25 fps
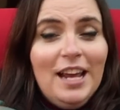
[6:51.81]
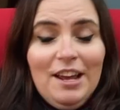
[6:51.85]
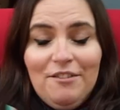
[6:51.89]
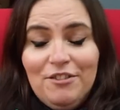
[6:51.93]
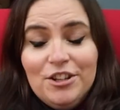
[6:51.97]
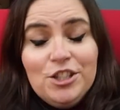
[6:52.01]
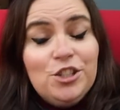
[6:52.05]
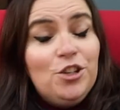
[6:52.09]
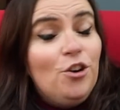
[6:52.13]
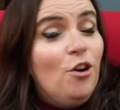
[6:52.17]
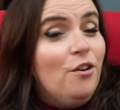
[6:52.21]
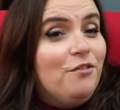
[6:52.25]
If
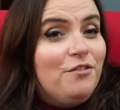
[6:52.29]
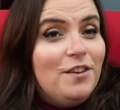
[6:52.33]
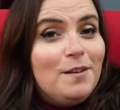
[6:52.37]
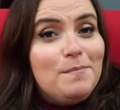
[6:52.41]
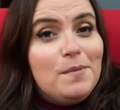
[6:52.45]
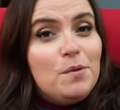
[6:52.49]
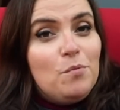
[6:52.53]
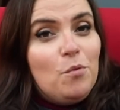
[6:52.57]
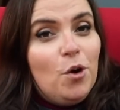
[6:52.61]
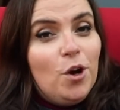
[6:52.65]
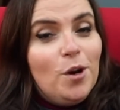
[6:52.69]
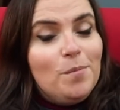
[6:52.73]
it's not
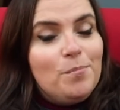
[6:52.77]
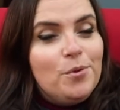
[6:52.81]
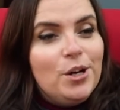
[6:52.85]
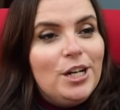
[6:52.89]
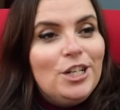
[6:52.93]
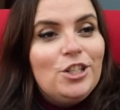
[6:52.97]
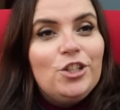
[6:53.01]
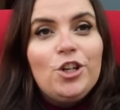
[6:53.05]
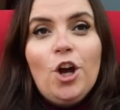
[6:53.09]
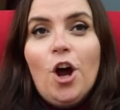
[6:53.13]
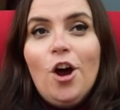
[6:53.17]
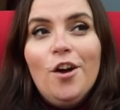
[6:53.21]
Phoebe
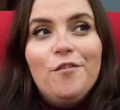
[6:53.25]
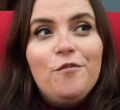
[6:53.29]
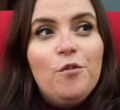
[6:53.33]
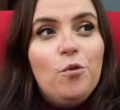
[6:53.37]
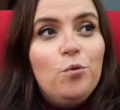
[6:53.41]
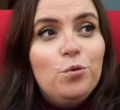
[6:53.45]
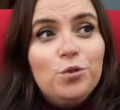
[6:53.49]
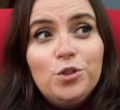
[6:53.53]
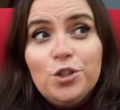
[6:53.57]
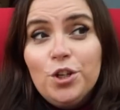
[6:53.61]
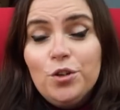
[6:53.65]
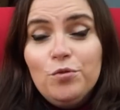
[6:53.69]
Waller-Bridge, I've
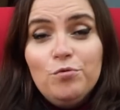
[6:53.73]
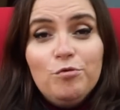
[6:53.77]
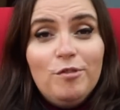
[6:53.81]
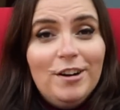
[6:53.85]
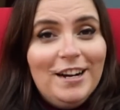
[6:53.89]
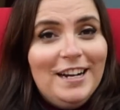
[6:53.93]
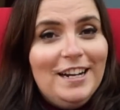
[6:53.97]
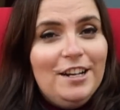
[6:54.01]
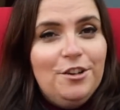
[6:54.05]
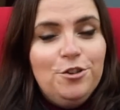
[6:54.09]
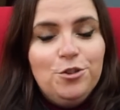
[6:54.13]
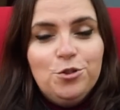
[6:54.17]
also
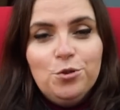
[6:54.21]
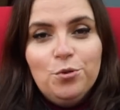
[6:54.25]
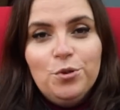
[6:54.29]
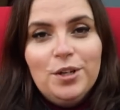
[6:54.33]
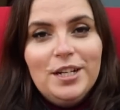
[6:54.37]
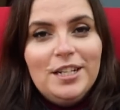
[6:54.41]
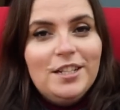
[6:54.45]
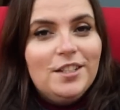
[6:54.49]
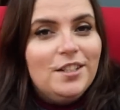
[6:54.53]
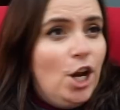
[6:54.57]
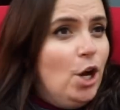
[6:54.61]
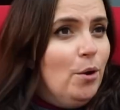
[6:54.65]
really
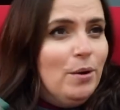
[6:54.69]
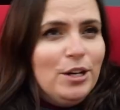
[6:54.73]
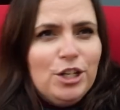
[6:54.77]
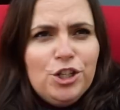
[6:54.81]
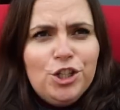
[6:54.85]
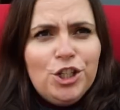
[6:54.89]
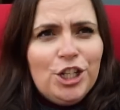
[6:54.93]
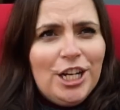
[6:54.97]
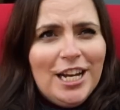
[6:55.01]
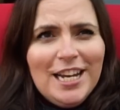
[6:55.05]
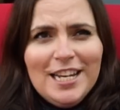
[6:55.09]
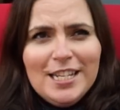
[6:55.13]
enjoyed an Owen
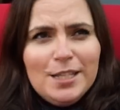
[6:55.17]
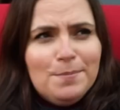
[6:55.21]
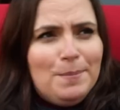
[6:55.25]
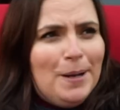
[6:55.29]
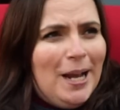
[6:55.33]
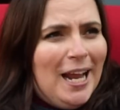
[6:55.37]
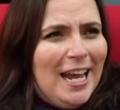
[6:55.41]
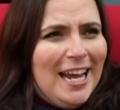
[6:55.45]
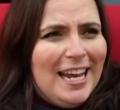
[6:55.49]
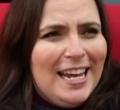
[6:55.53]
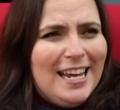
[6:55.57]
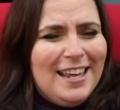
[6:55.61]
Shears
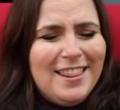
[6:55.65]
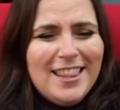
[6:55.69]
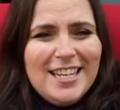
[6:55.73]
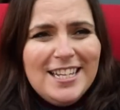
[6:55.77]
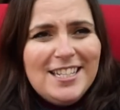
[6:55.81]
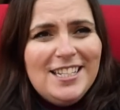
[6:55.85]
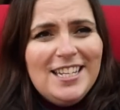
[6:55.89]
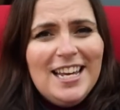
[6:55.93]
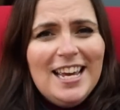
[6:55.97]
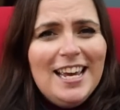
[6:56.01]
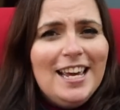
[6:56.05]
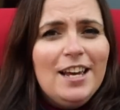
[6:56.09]
play
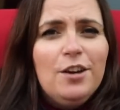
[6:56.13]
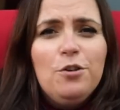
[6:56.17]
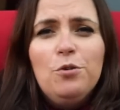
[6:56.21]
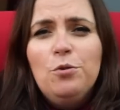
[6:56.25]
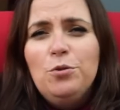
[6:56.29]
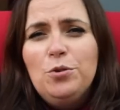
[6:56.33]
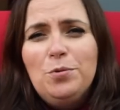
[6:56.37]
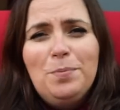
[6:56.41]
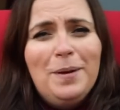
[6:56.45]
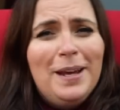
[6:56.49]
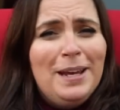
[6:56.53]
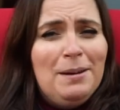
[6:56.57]
this year
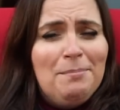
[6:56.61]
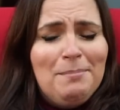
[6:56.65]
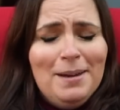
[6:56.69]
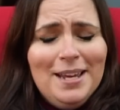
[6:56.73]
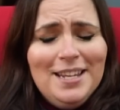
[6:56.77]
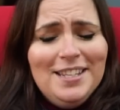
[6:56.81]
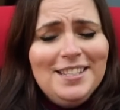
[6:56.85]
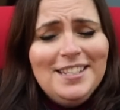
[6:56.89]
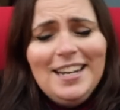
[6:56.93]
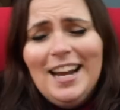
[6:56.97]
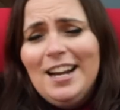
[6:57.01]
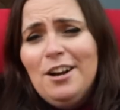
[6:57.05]
called Pink
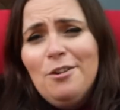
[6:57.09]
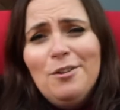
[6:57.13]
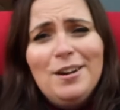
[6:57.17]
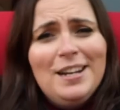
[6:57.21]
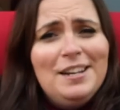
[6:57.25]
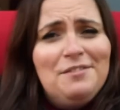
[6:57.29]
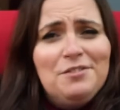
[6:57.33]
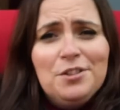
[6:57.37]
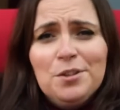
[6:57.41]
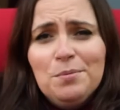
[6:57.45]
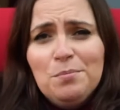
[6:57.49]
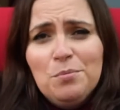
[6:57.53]
Mist, and I'll
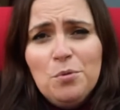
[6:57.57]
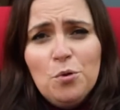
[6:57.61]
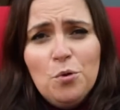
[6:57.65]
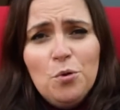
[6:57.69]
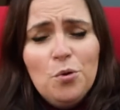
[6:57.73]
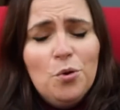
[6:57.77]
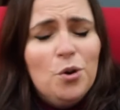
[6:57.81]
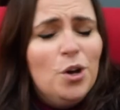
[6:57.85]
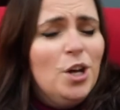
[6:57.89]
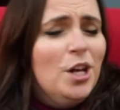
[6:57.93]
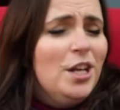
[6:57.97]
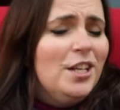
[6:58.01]
leave some
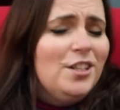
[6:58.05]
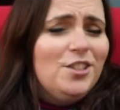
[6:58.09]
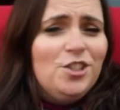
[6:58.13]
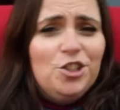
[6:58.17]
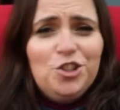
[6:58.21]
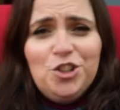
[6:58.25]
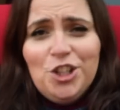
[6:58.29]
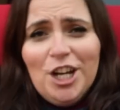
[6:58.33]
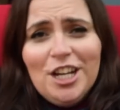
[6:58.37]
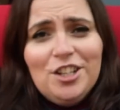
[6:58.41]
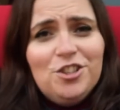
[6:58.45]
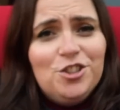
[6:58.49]
more
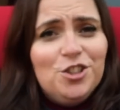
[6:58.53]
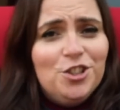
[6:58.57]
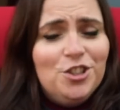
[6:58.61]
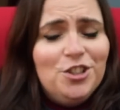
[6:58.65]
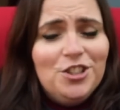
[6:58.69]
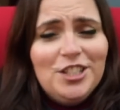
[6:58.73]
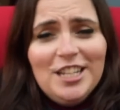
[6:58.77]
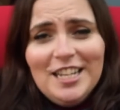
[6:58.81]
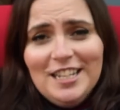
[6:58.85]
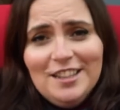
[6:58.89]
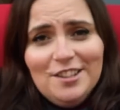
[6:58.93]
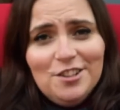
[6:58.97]

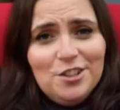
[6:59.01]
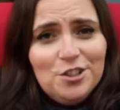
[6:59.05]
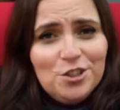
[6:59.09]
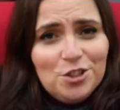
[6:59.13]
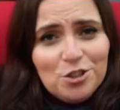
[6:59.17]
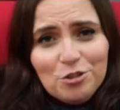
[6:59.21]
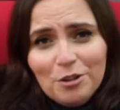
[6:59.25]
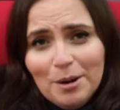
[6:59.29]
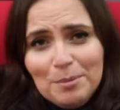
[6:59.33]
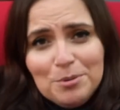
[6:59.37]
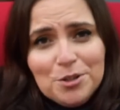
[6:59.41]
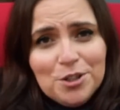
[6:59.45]
suggestions in the
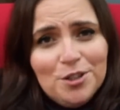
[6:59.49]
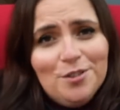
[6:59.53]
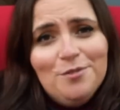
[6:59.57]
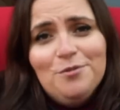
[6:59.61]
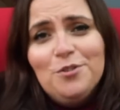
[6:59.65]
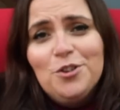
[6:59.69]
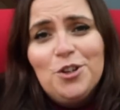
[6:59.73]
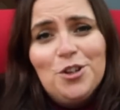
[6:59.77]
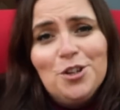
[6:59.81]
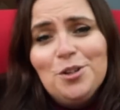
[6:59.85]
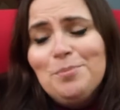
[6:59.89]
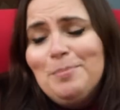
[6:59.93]
description
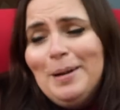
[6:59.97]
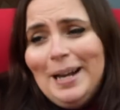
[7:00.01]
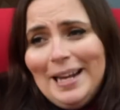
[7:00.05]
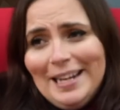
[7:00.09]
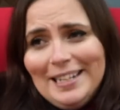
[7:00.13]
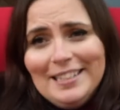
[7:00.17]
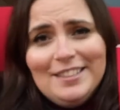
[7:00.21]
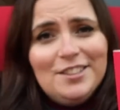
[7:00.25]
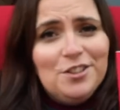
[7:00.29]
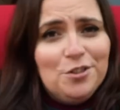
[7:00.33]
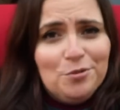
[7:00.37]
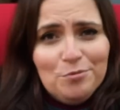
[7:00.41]
for good
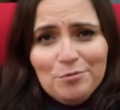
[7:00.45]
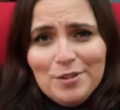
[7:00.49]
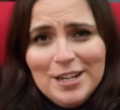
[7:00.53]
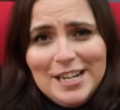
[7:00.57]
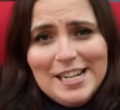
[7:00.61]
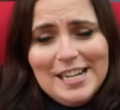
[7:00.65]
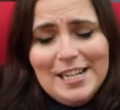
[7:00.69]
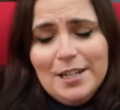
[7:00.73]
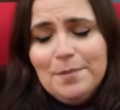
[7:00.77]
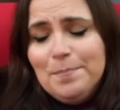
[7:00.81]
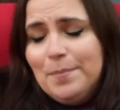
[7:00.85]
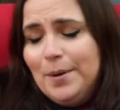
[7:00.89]
plays to
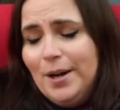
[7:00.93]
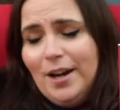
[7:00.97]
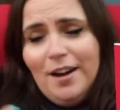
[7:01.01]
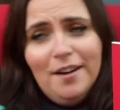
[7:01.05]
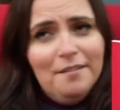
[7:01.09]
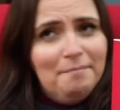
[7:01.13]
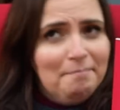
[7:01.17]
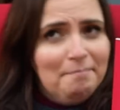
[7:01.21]
read, but